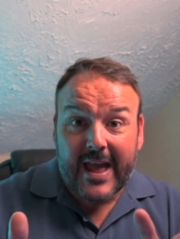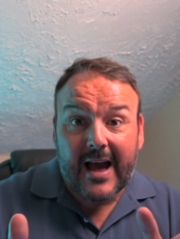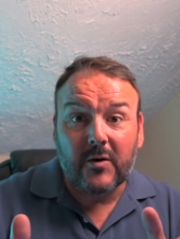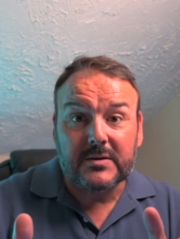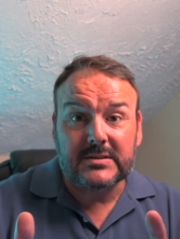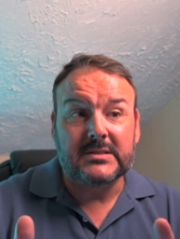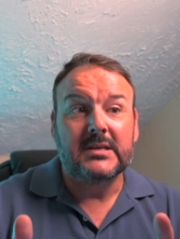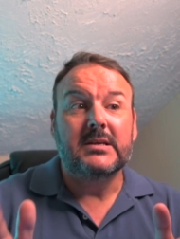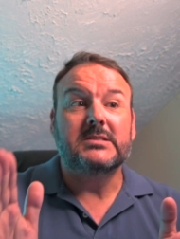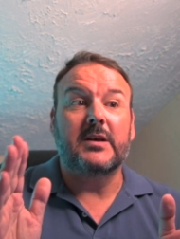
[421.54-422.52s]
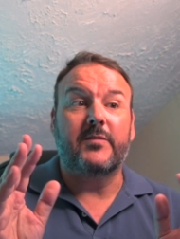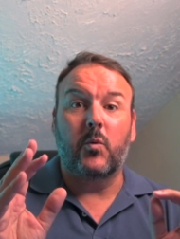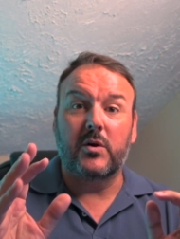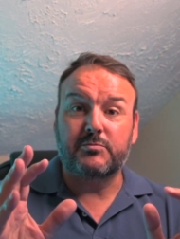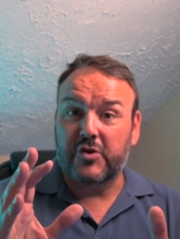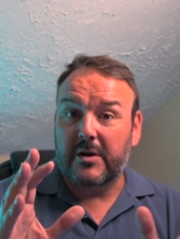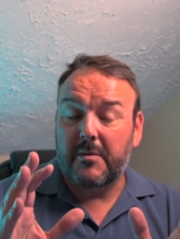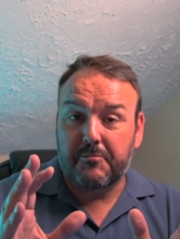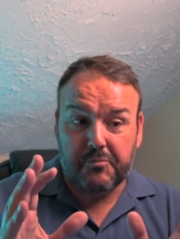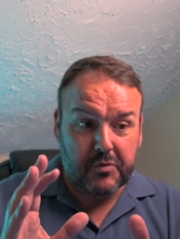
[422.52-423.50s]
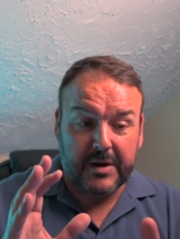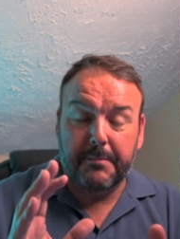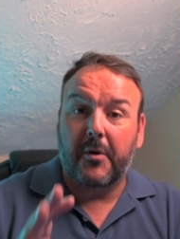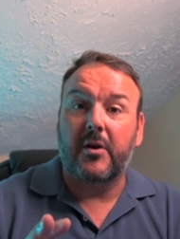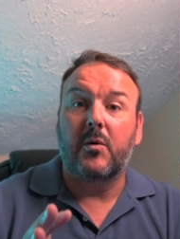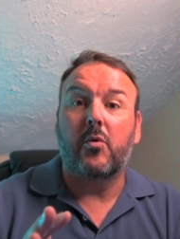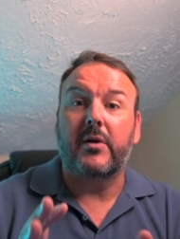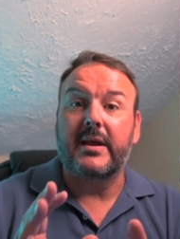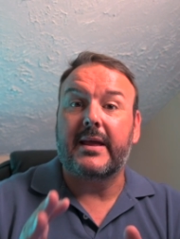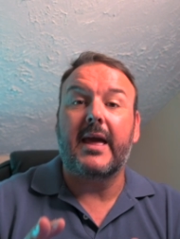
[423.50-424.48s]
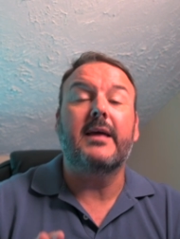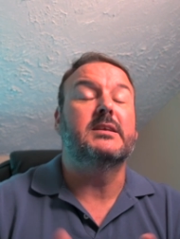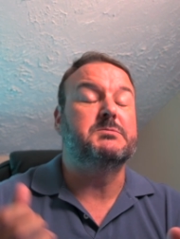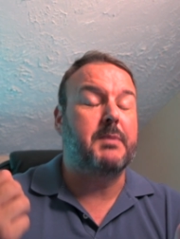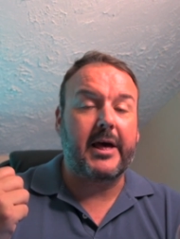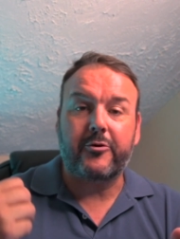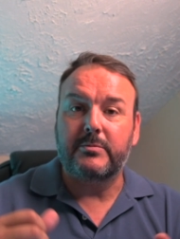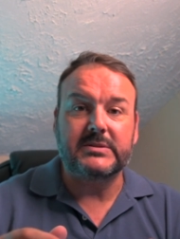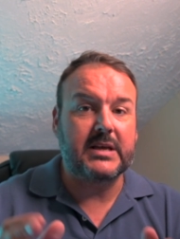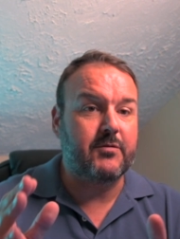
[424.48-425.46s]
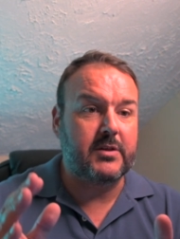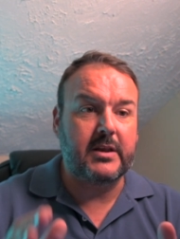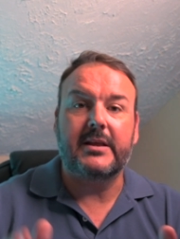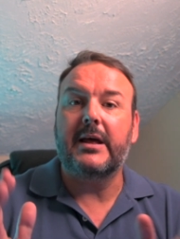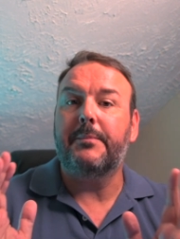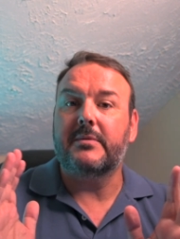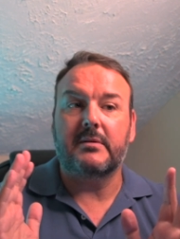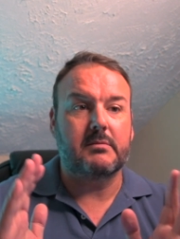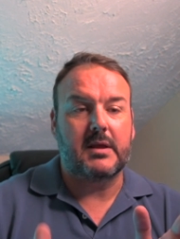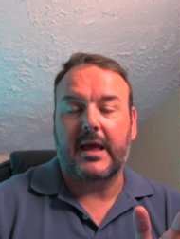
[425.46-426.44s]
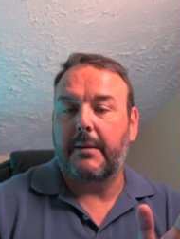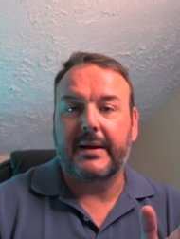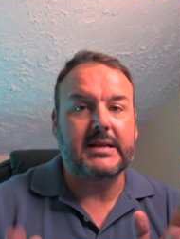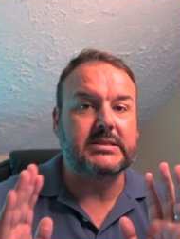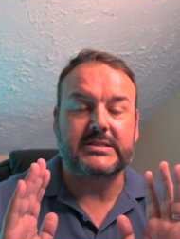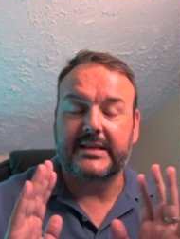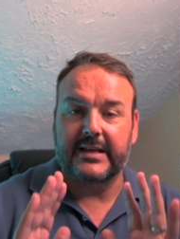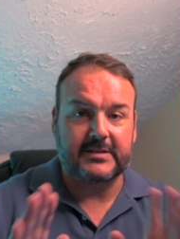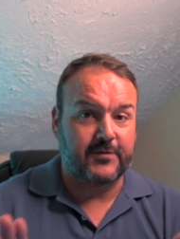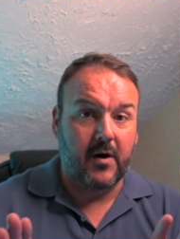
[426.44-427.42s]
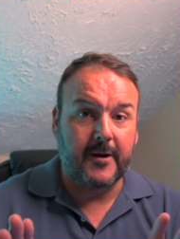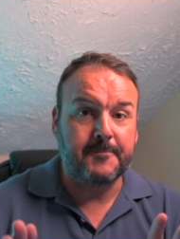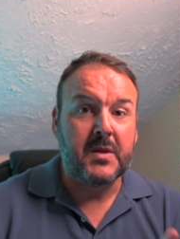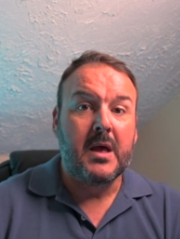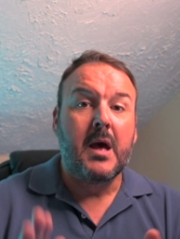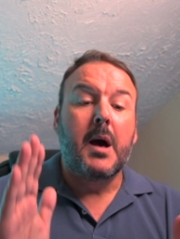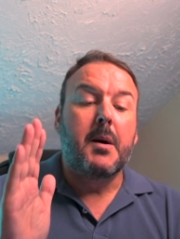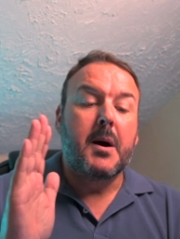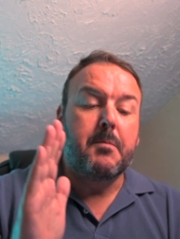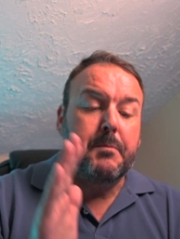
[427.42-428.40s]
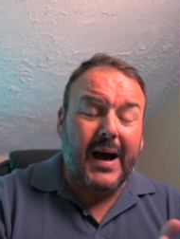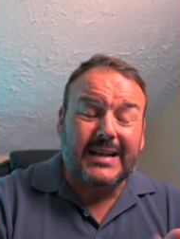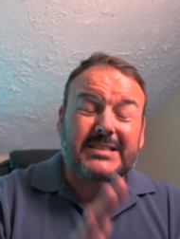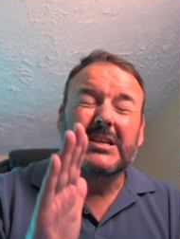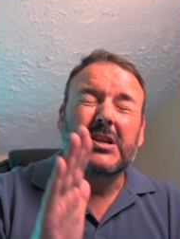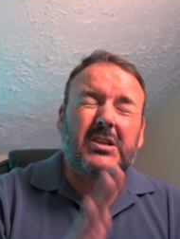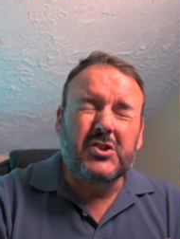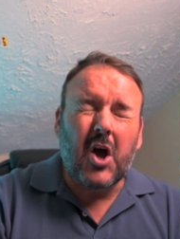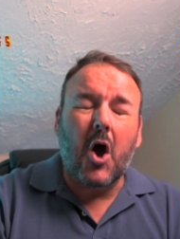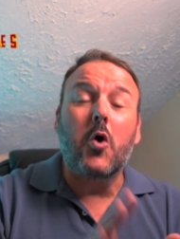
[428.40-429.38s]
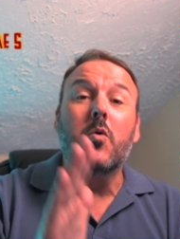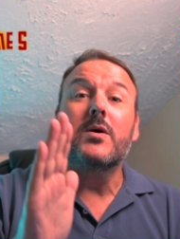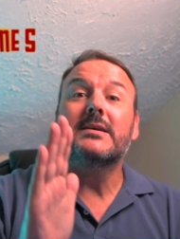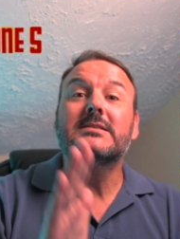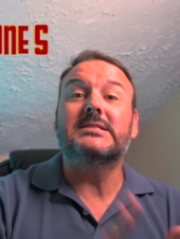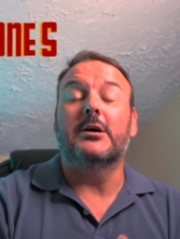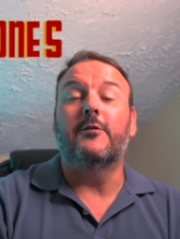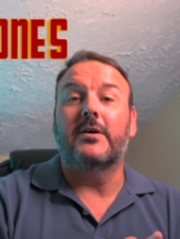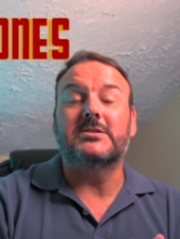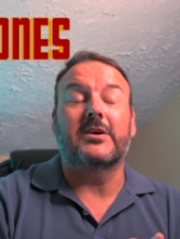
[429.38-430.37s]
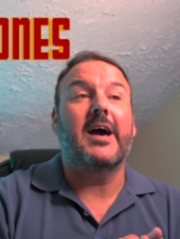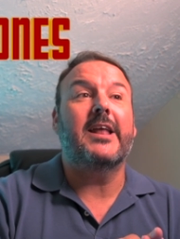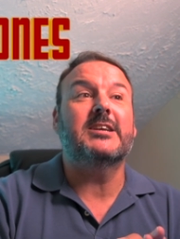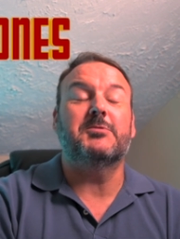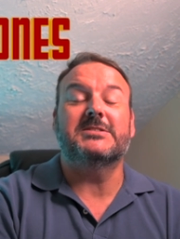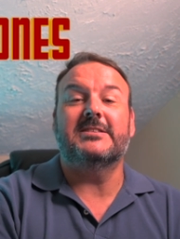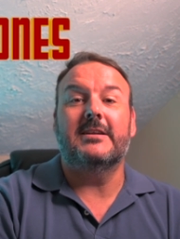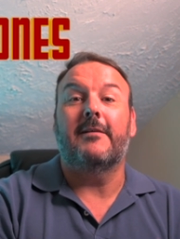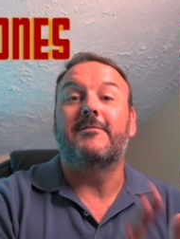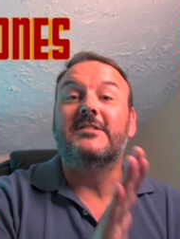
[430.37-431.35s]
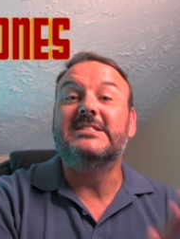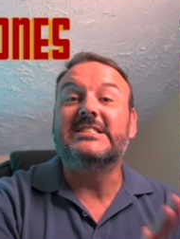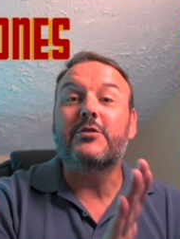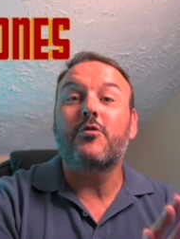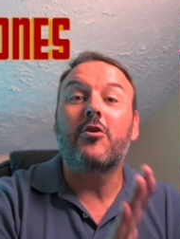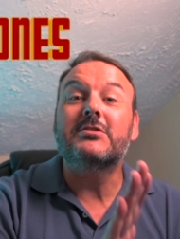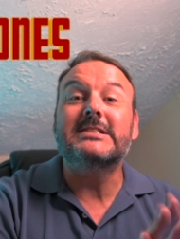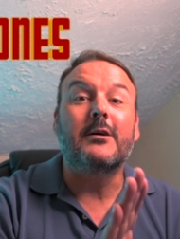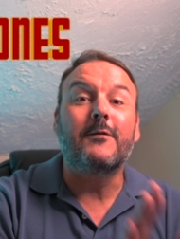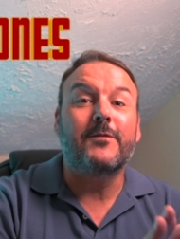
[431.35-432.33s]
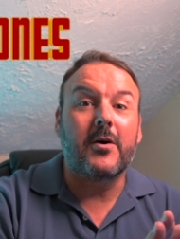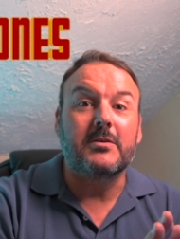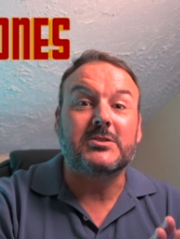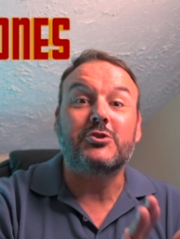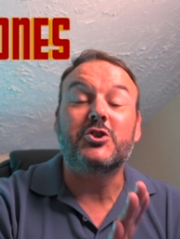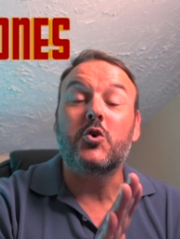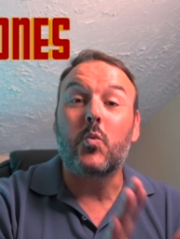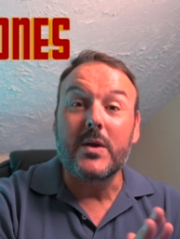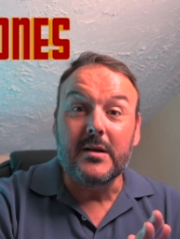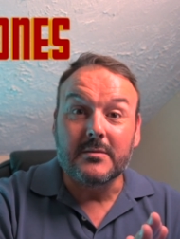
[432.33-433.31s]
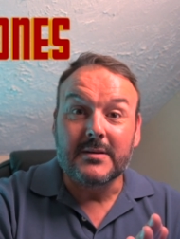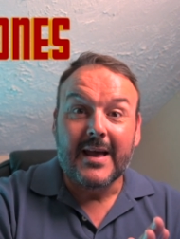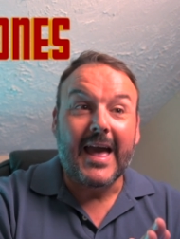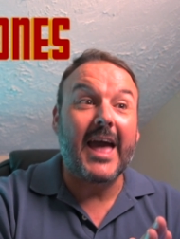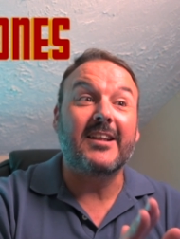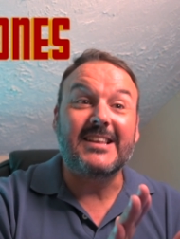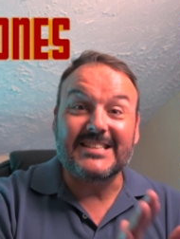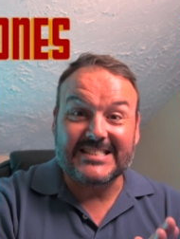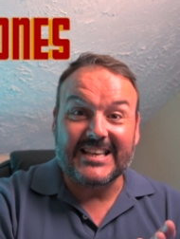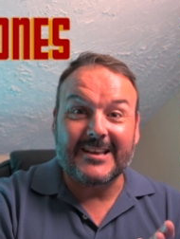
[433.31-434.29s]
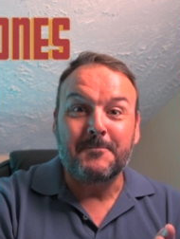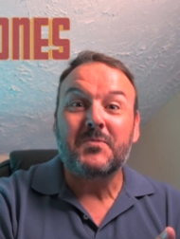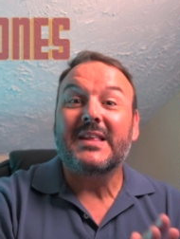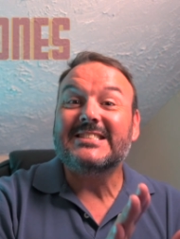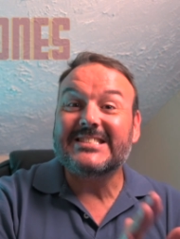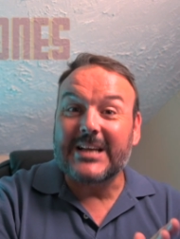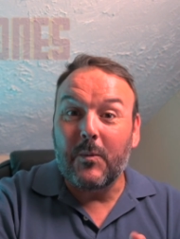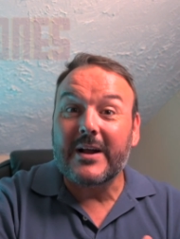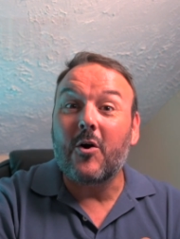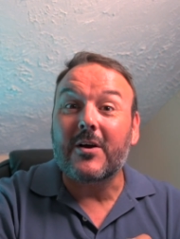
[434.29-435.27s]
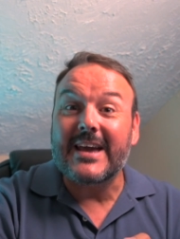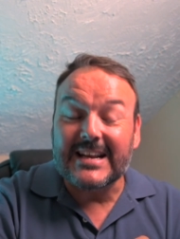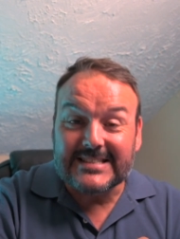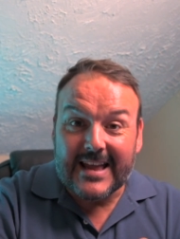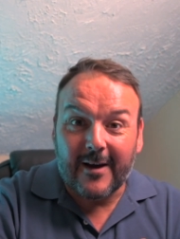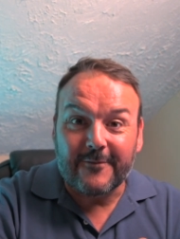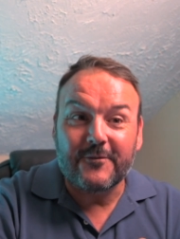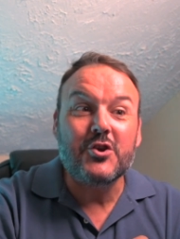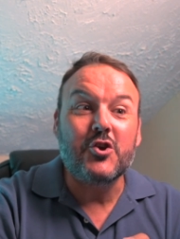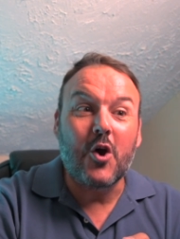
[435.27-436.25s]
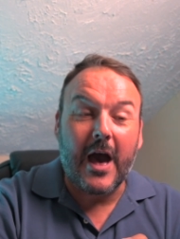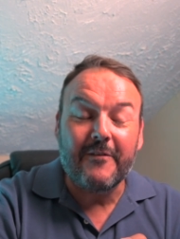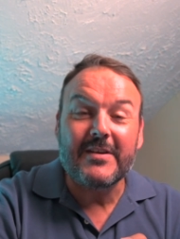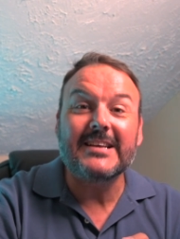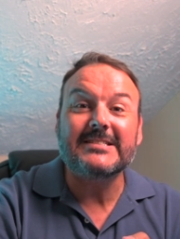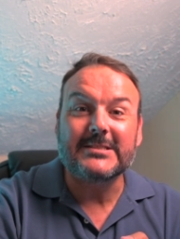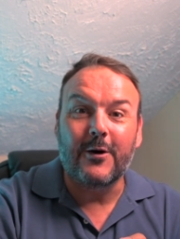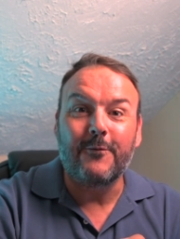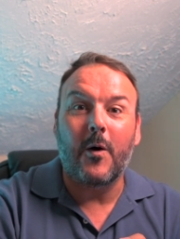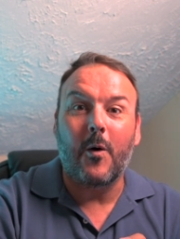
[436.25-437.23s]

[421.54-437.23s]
hours. So if you want to bring a bottle of water, you can. There's bathrooms there. If you need to get up and you come back to your seat, that's fine. But no cell phones. I can't express it enough. 0 cell phones, because you will, and I did see it, someone got kicked out for you having a cell phone